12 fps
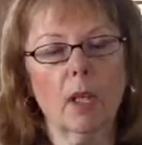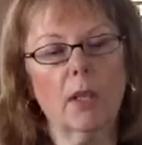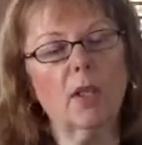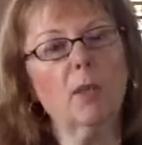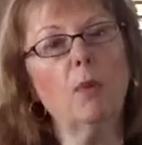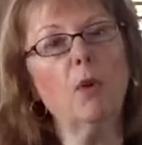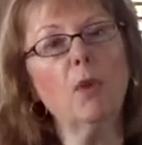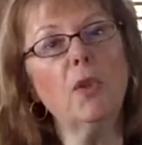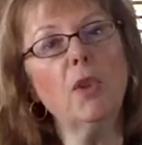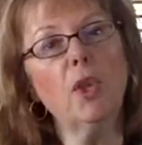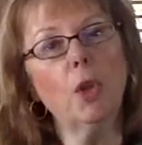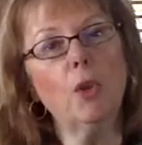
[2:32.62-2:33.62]
support
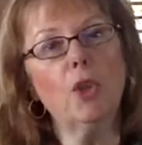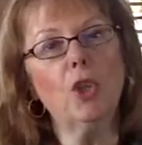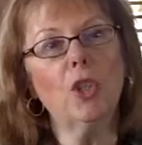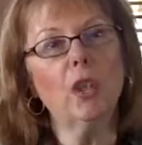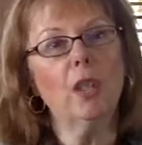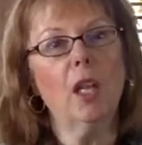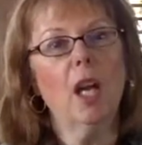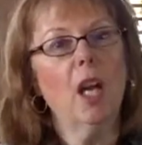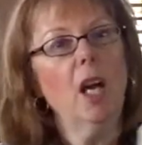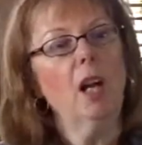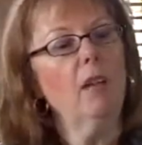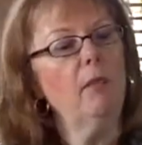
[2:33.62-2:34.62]
the notion
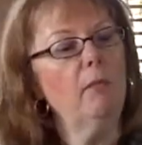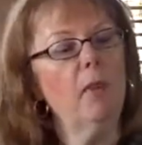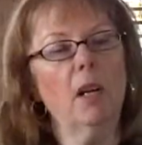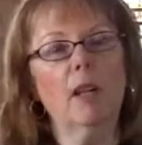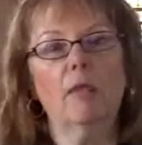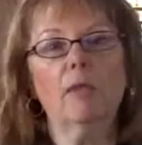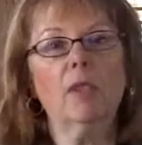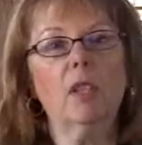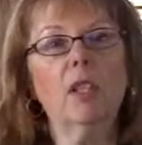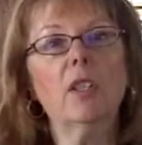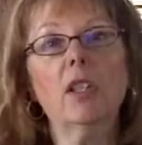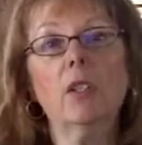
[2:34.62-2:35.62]
of
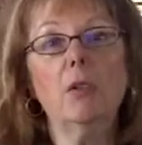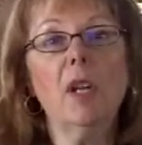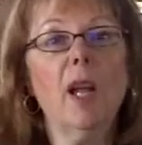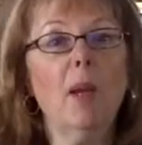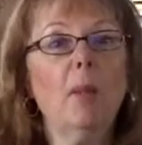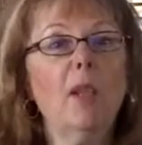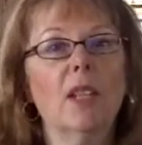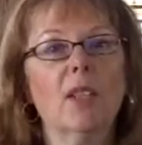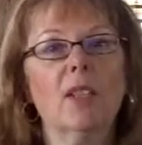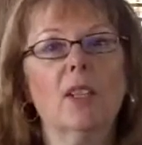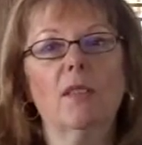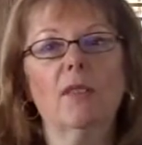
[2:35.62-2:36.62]
continued
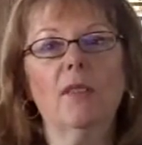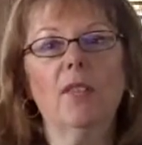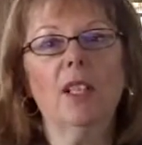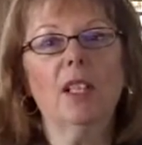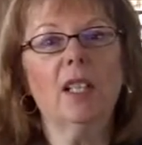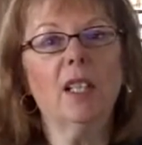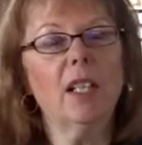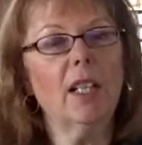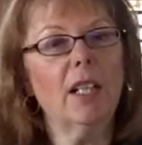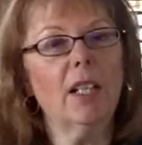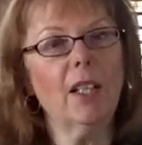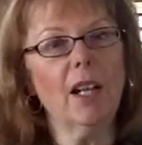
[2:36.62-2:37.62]
happiness, of feeling
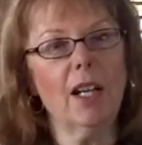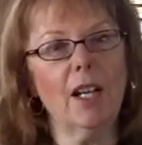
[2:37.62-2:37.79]
like